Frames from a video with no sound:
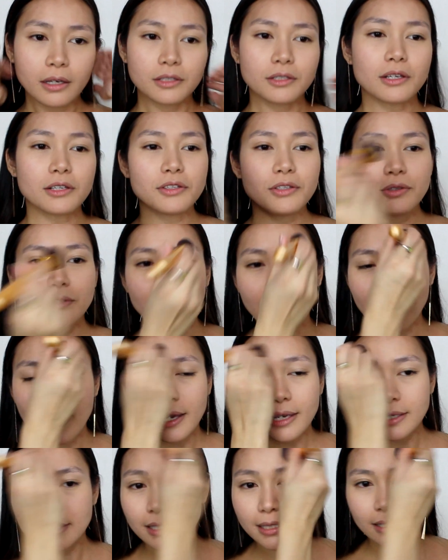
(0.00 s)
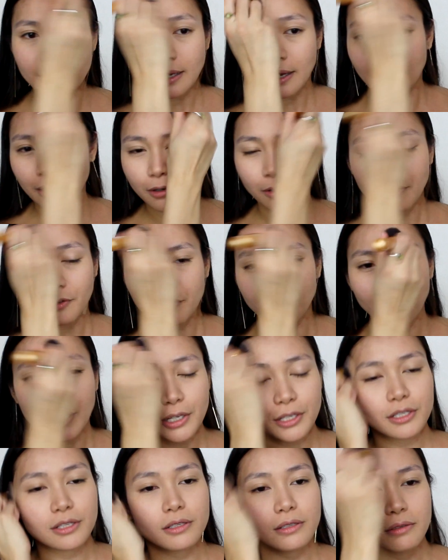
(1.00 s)
So as you guys, I don't know if you
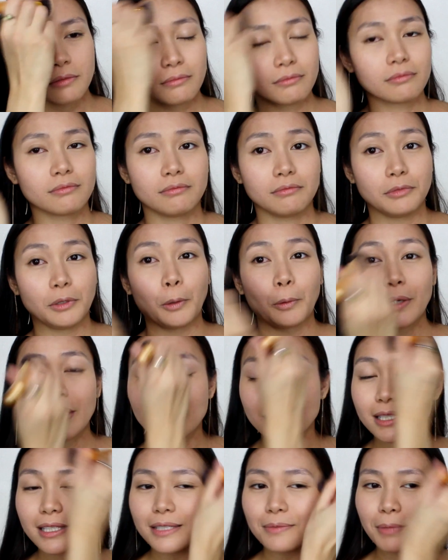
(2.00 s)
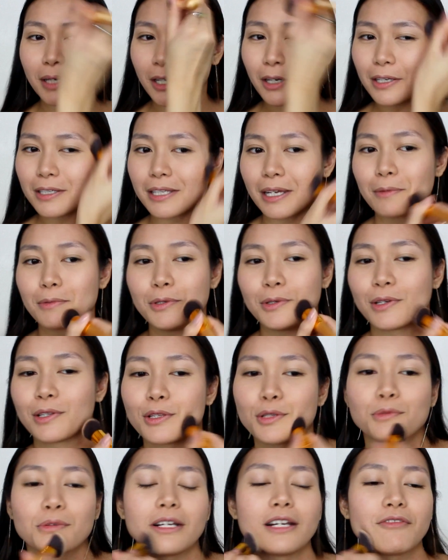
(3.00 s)
guys notice because I'm doing
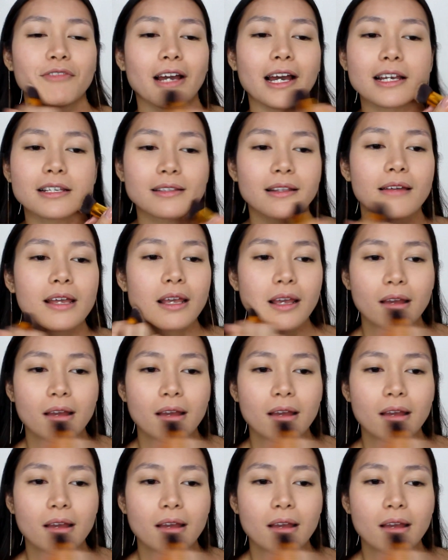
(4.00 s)
this really fast,